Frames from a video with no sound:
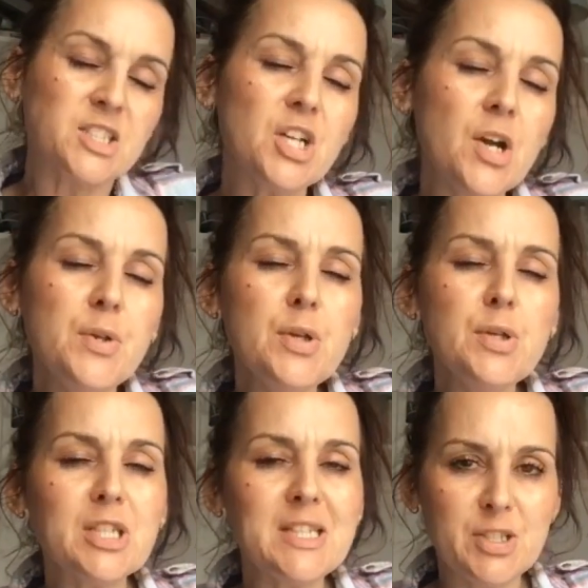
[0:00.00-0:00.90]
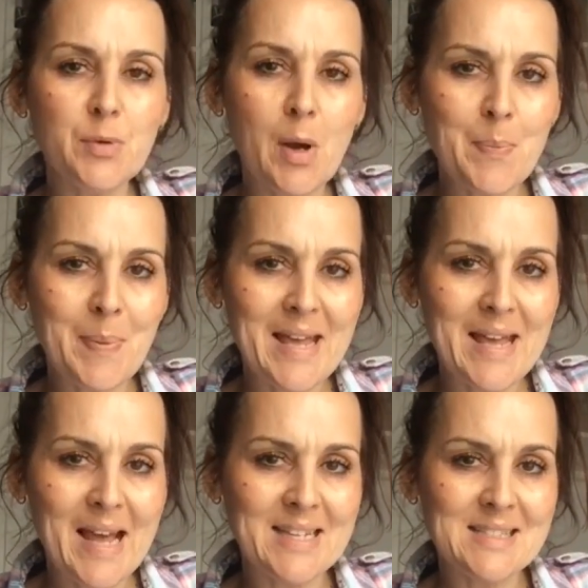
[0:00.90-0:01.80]
don't usually do
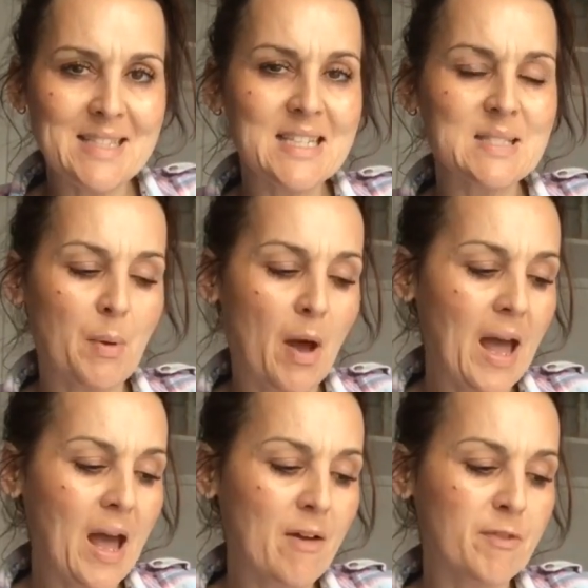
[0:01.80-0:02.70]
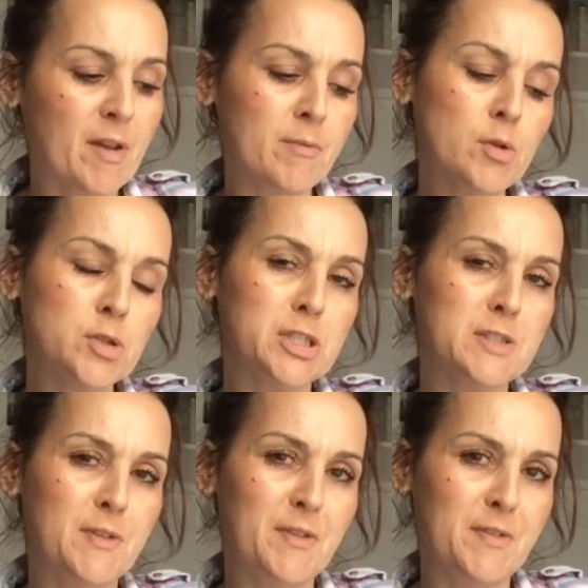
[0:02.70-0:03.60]
OPK sticks, but I have done not
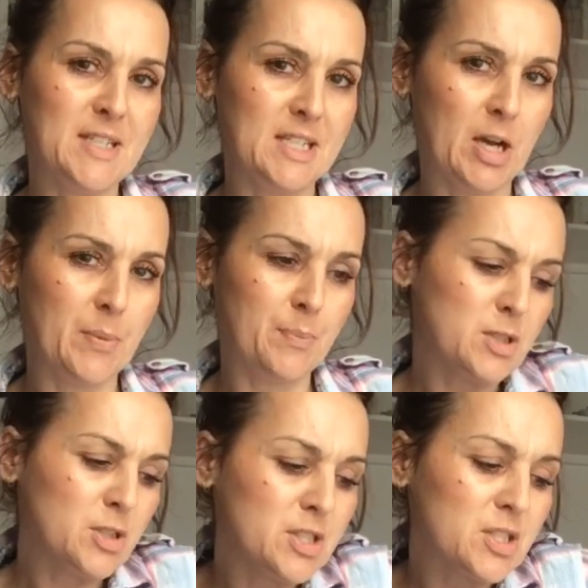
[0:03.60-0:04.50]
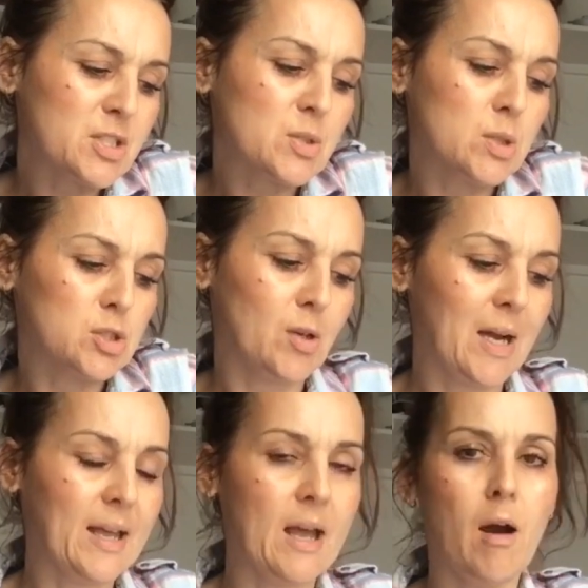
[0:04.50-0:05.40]
just for the video, but just to sort of
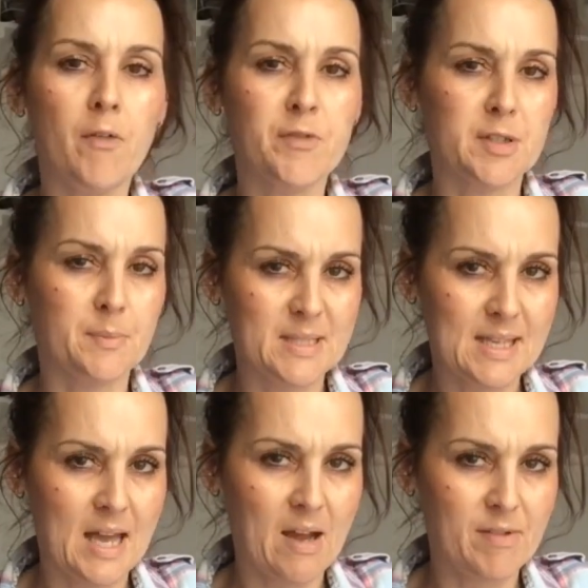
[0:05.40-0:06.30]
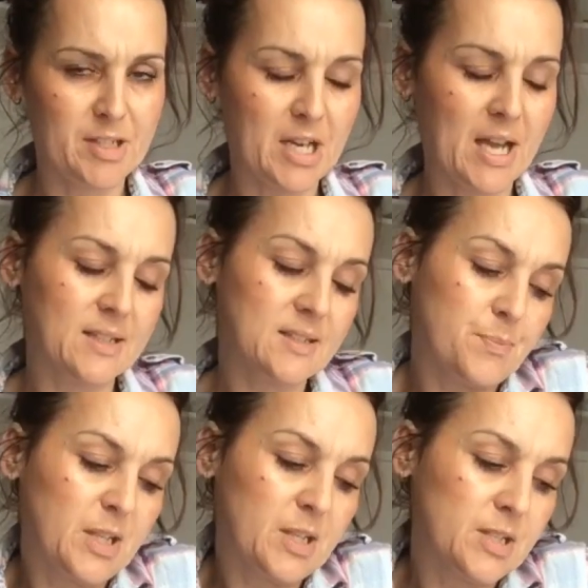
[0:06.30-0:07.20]
track it after the miscarriage and
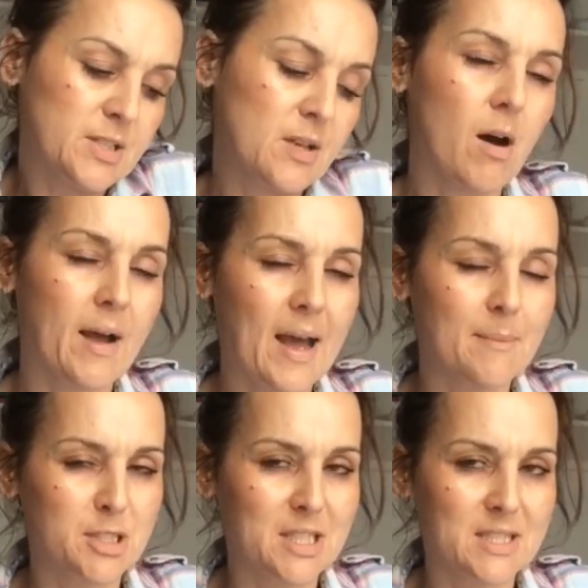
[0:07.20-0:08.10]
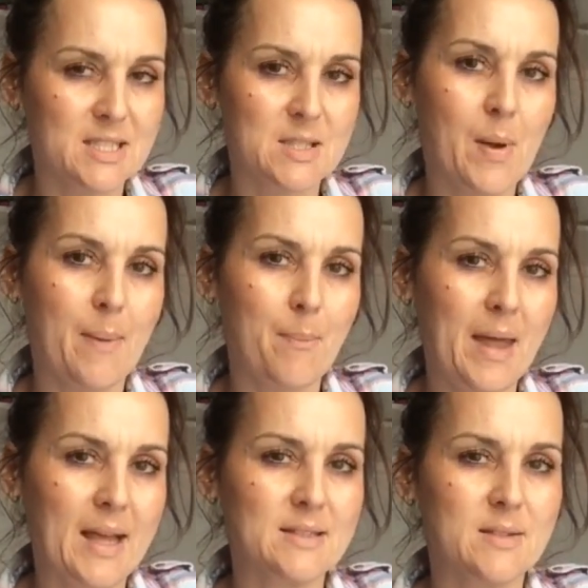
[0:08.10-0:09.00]
because I am gender sway and
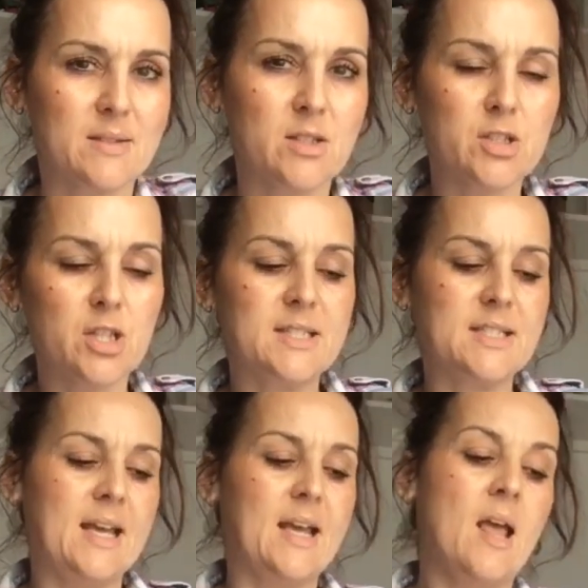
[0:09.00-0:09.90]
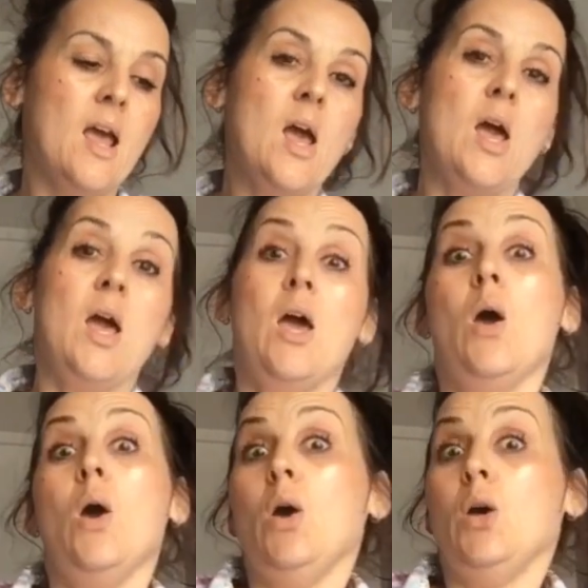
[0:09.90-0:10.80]
pink, so it's a good idea
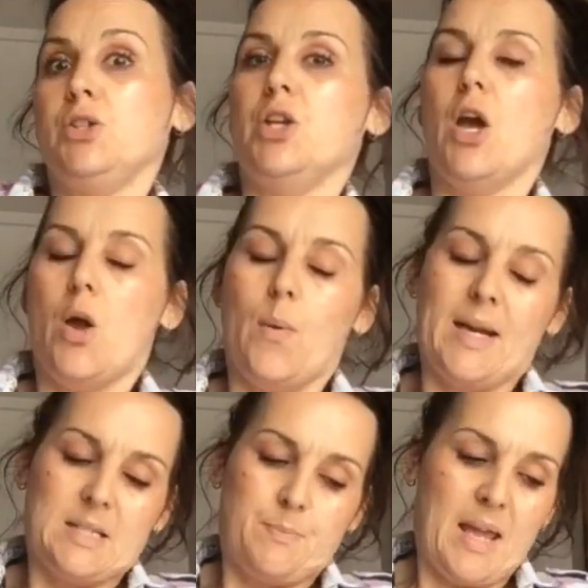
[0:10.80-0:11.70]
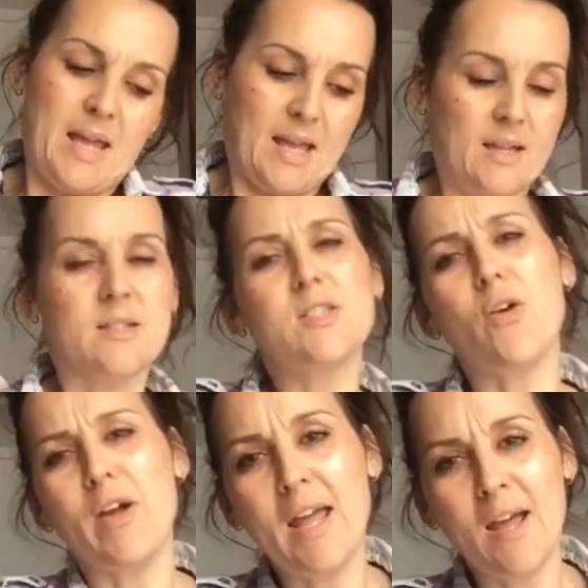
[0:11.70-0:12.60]
to know when it's peaking.
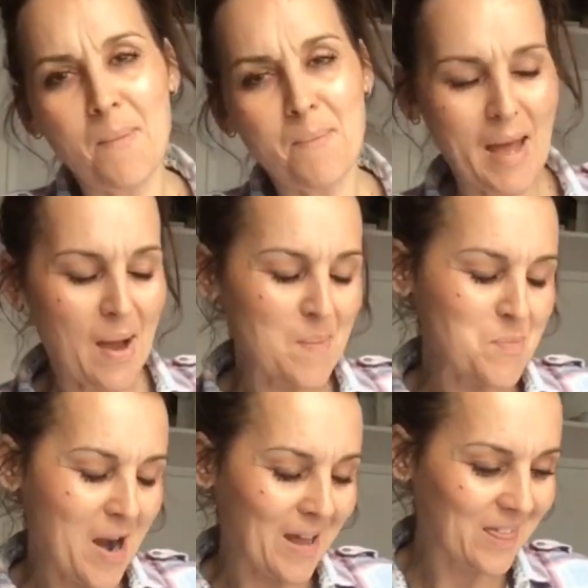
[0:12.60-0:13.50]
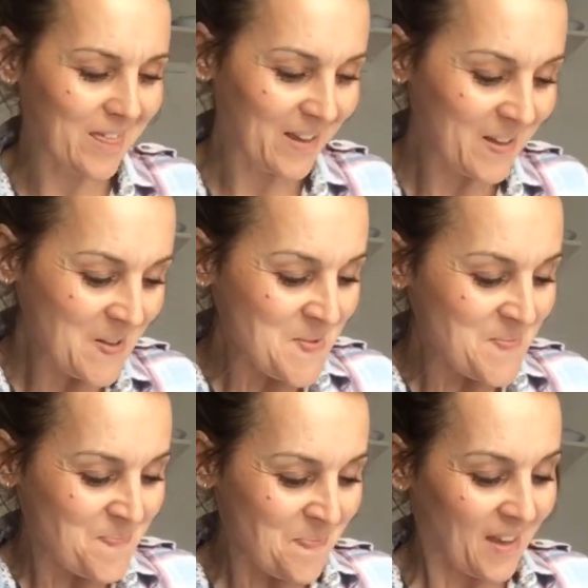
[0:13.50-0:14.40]
Sorry, I'm a bit out of breath.
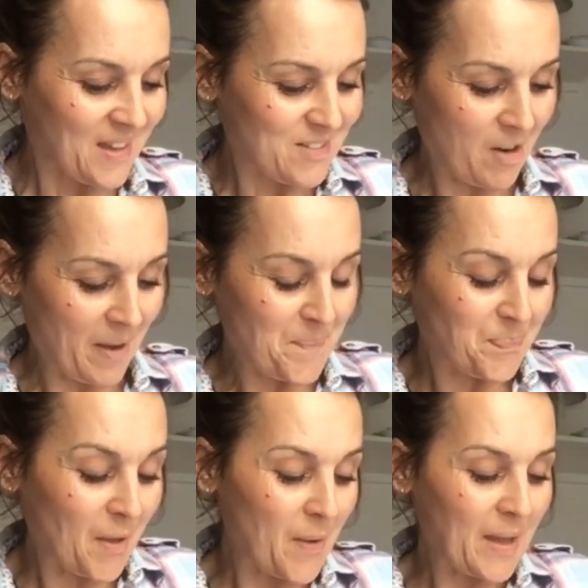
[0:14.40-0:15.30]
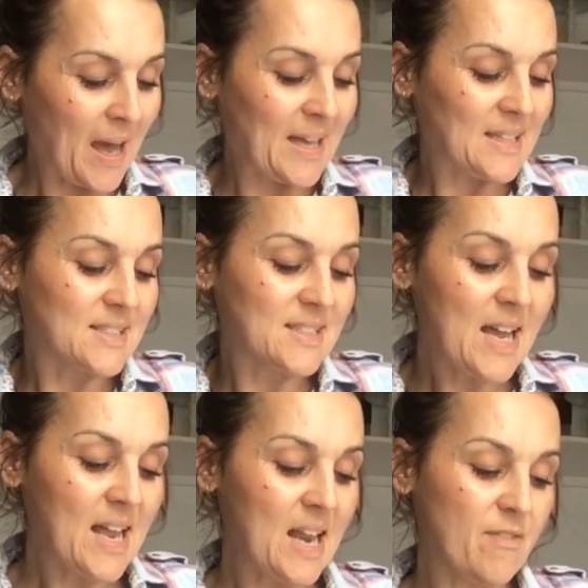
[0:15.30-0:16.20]
Right, okay, so
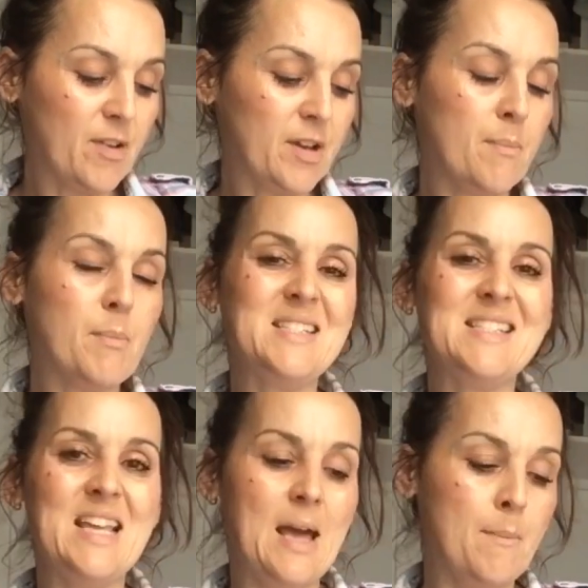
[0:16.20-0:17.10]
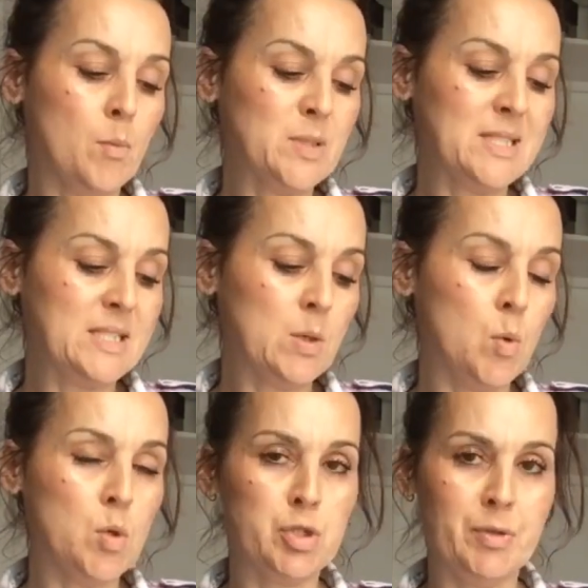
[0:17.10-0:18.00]
day 11, my CM was still
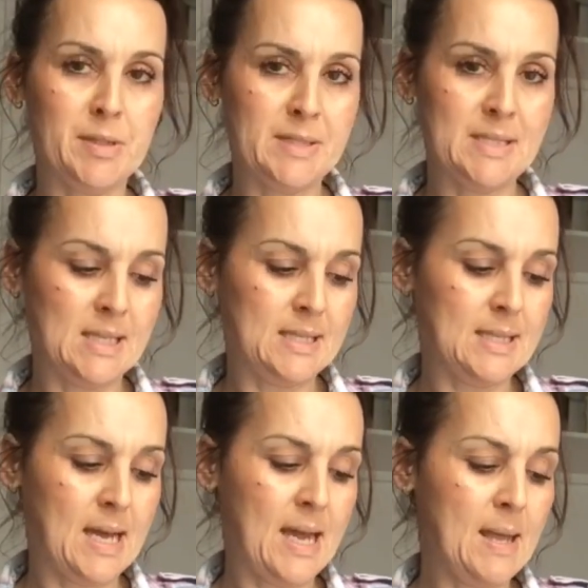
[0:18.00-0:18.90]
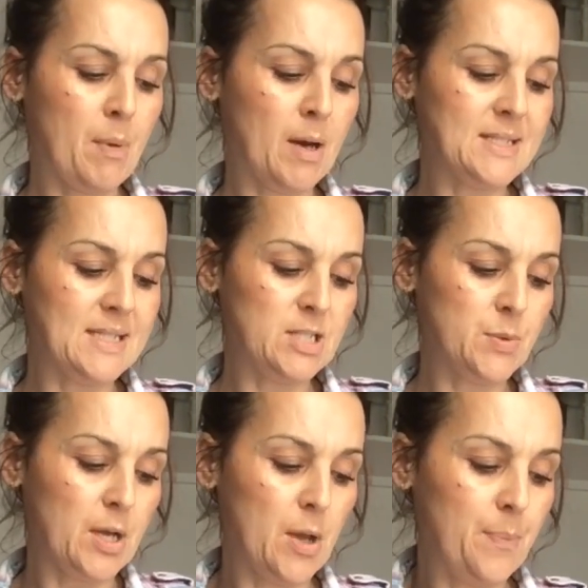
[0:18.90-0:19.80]
watery on Sunday, but I did
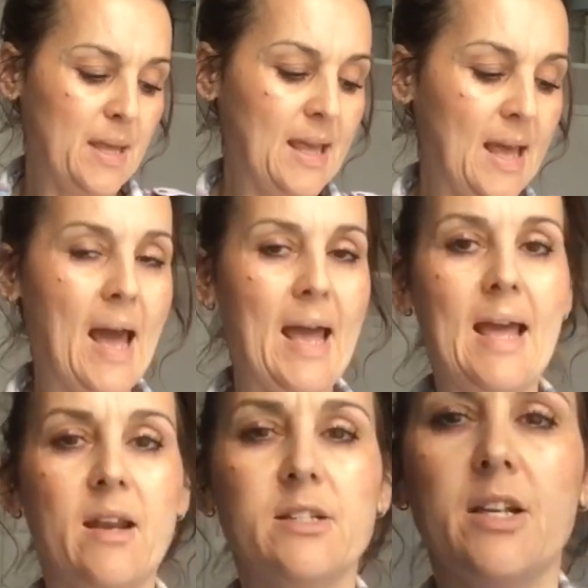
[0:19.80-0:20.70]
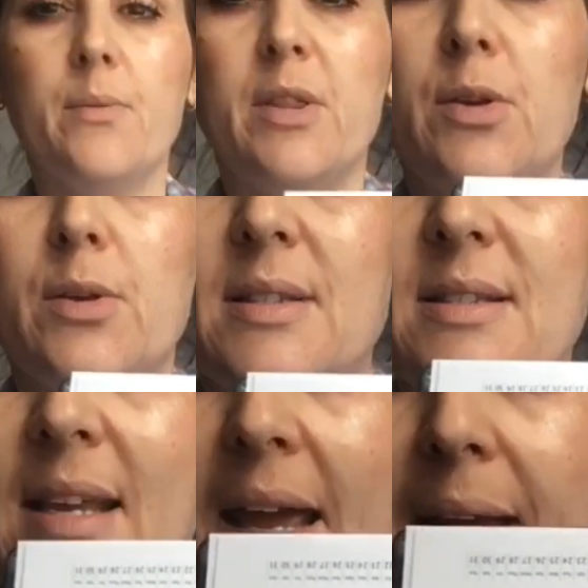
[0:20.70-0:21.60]
do an OPK, and I don't know whether you can
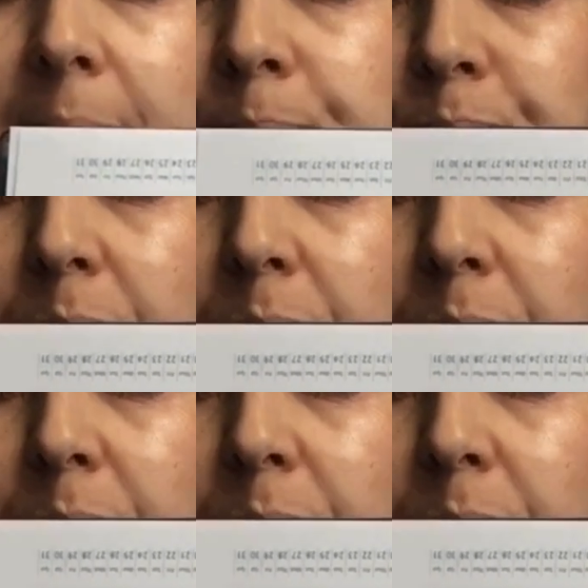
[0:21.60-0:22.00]
see,